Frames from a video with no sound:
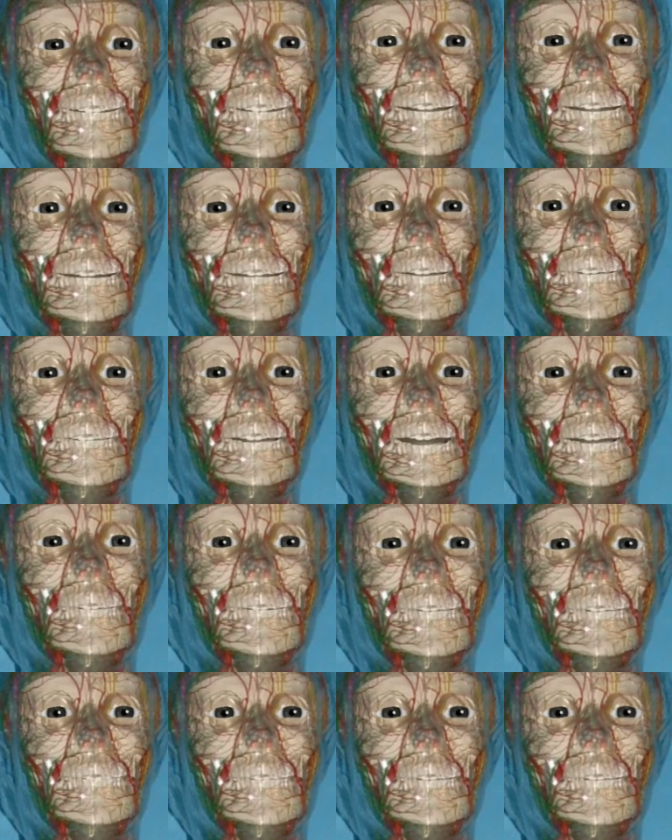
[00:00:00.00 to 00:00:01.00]
best
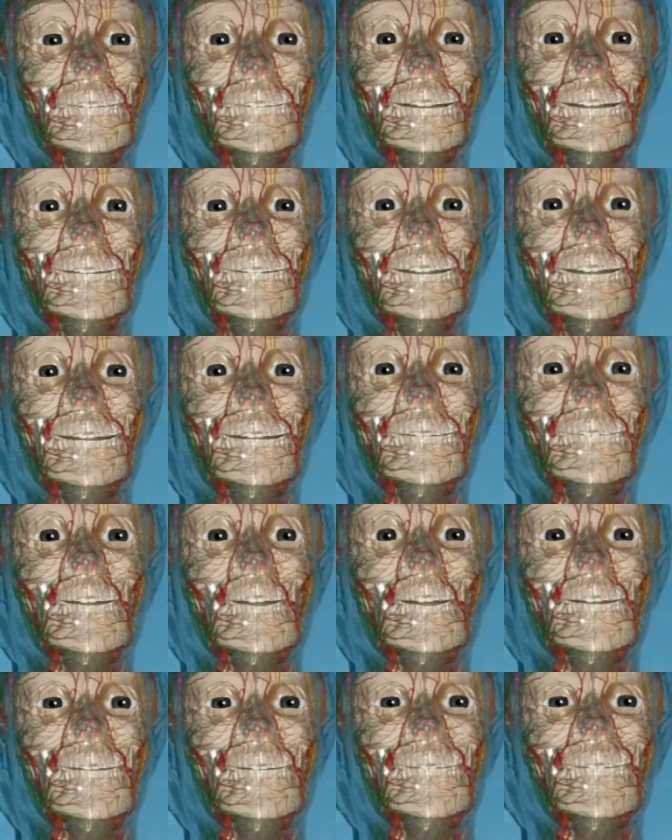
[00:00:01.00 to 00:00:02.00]
part, to pass
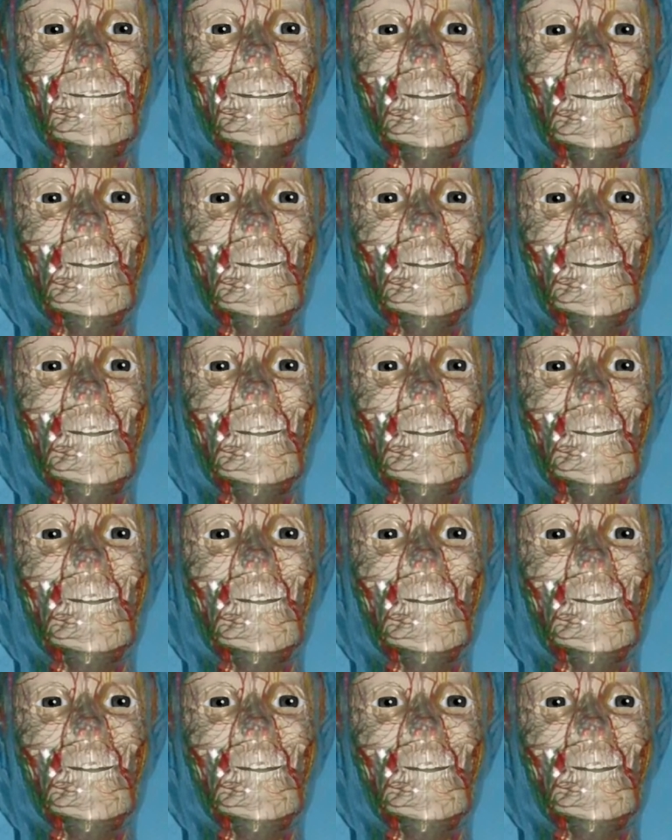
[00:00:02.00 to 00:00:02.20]
right